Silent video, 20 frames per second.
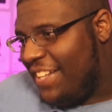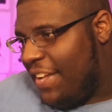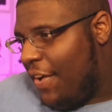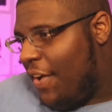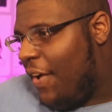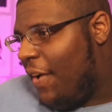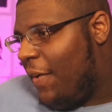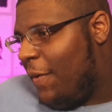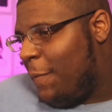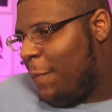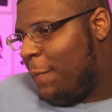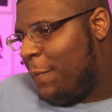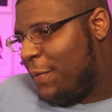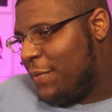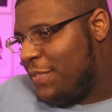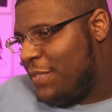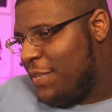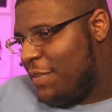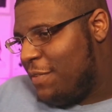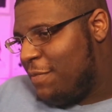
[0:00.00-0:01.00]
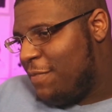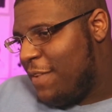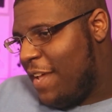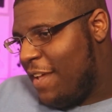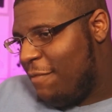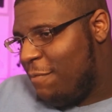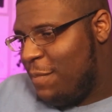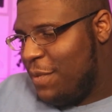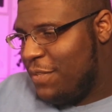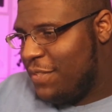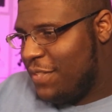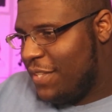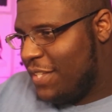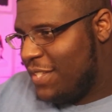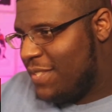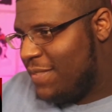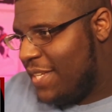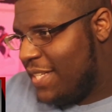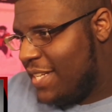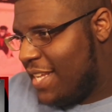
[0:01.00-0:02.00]
All Persona 5 music
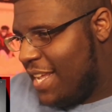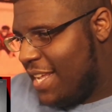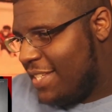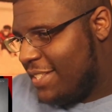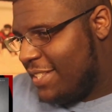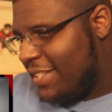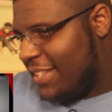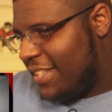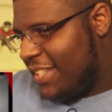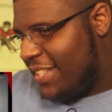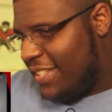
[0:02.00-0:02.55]
is fantastic.